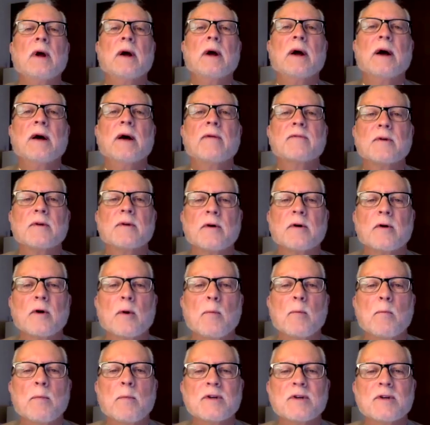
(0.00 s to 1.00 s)
after
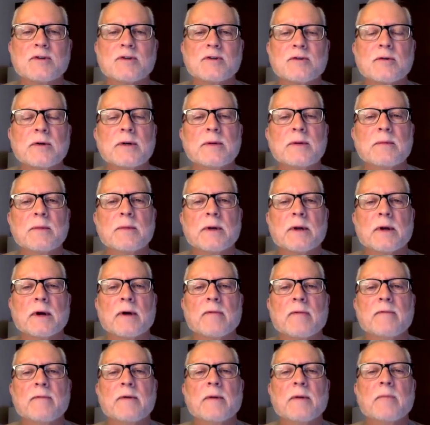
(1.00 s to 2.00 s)
her mistreatment
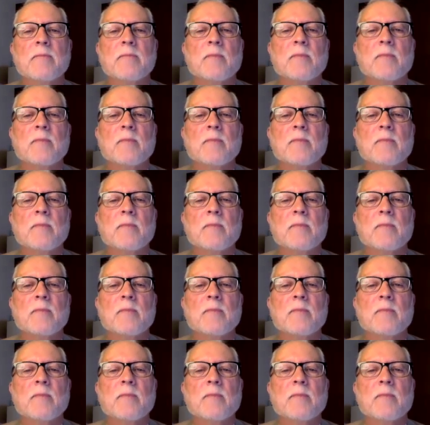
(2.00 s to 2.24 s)
of him,